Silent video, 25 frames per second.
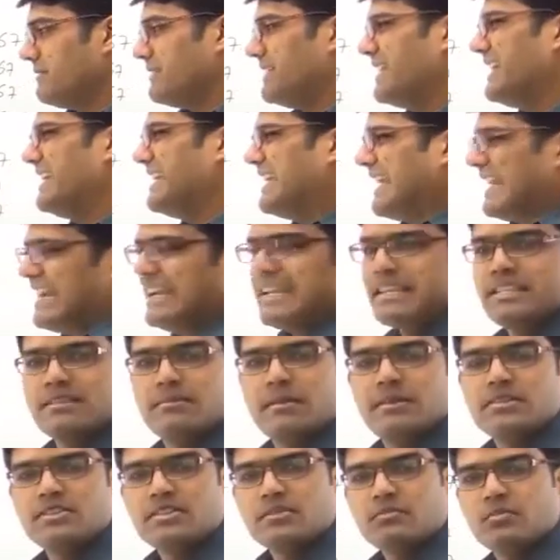detailed
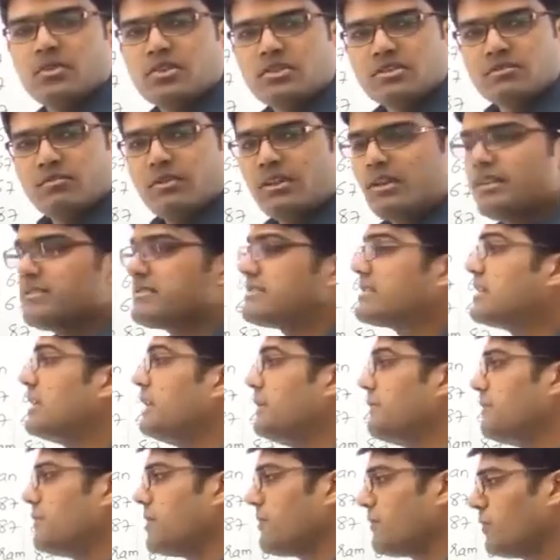explanation possible still
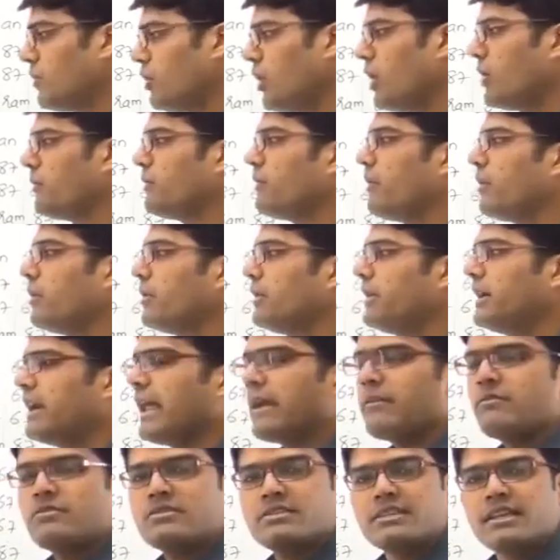if you have not followed it
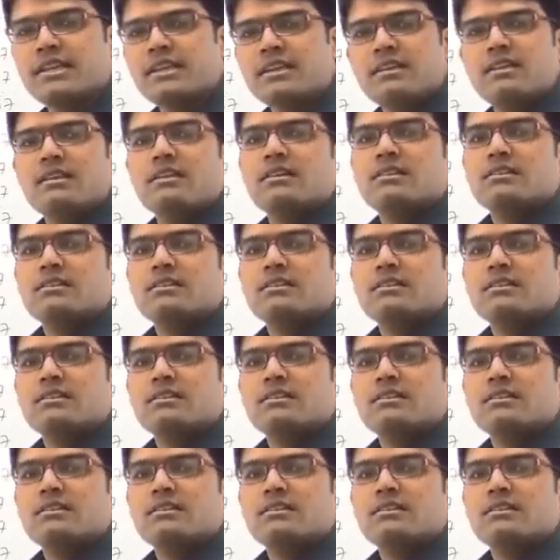I would say